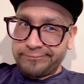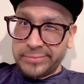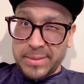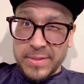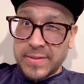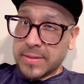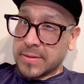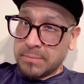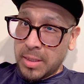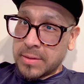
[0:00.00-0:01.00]
maybe
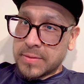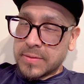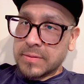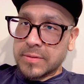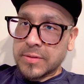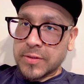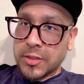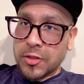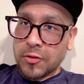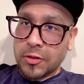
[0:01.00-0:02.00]
16 months to
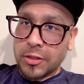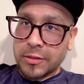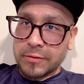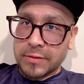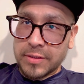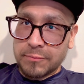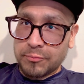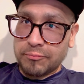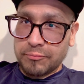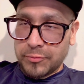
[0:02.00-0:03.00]
secure this
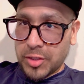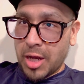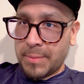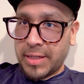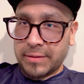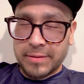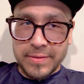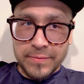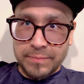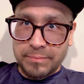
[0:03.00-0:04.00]
job at
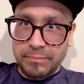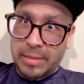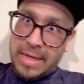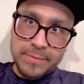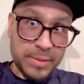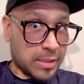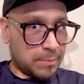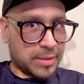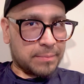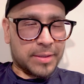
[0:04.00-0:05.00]
this last big
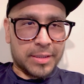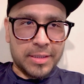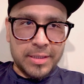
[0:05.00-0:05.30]
company, but